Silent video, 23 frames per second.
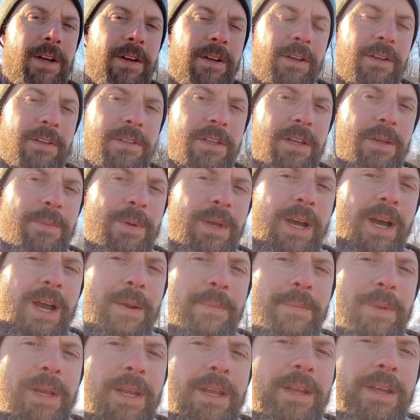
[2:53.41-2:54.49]
you can see behind
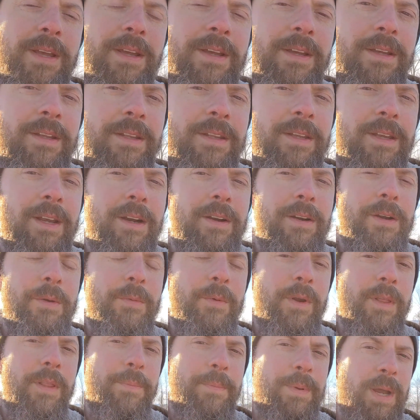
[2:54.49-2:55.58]
me the area
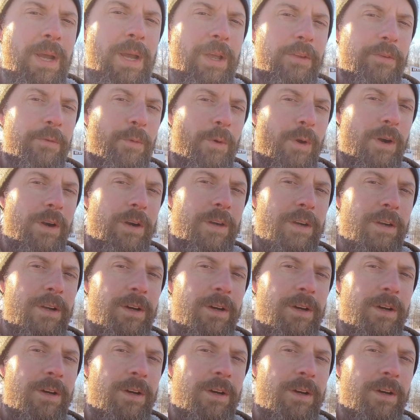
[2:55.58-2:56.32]
where the bales were.